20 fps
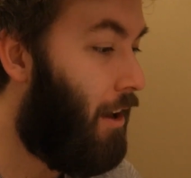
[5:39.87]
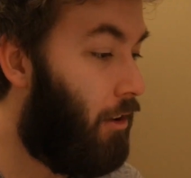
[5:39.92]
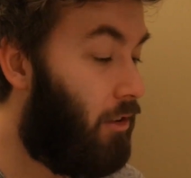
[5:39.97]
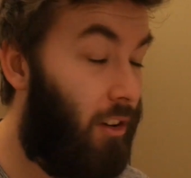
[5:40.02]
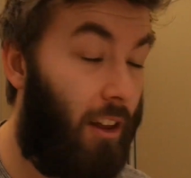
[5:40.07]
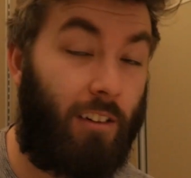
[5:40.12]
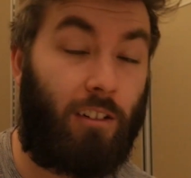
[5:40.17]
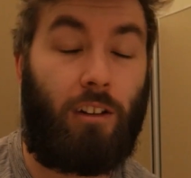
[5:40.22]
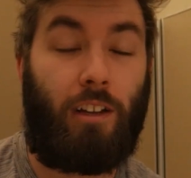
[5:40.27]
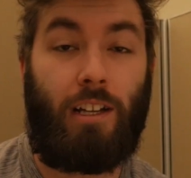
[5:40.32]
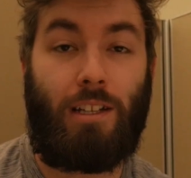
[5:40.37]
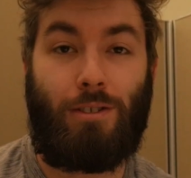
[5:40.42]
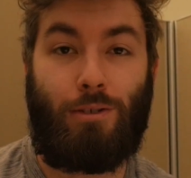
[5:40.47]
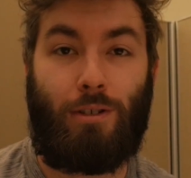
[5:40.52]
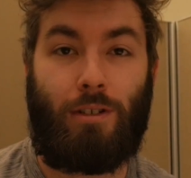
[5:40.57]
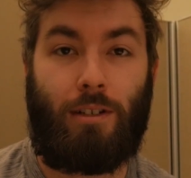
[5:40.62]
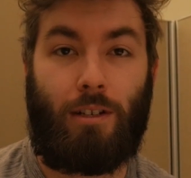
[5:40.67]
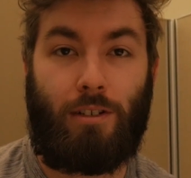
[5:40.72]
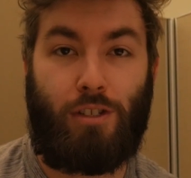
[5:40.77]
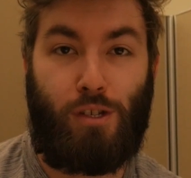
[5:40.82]
Luckily, it's
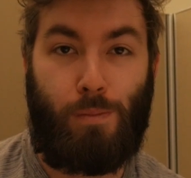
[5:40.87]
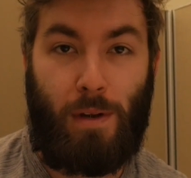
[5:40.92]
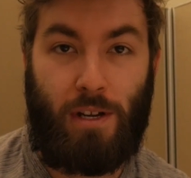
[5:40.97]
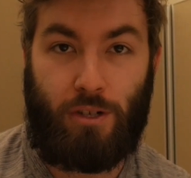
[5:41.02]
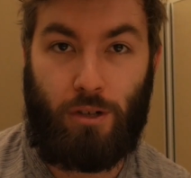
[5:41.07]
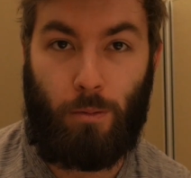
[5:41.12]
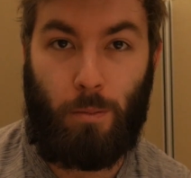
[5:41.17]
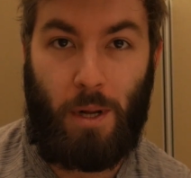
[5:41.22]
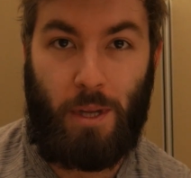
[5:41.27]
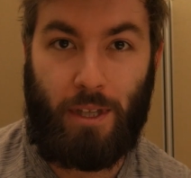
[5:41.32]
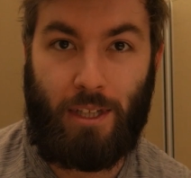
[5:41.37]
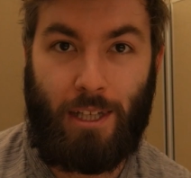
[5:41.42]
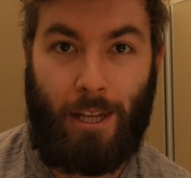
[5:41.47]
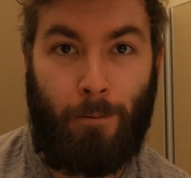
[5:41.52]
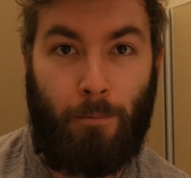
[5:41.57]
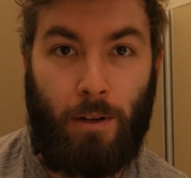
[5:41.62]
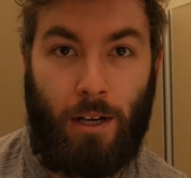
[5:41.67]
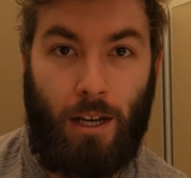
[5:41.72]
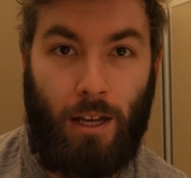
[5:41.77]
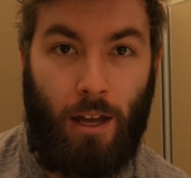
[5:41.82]
just on special
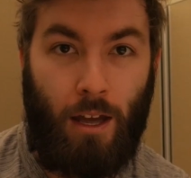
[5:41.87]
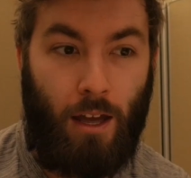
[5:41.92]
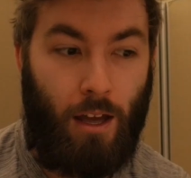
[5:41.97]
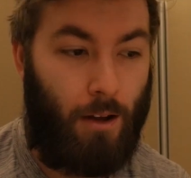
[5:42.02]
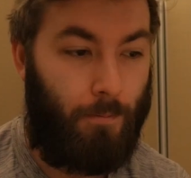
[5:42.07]
relativity.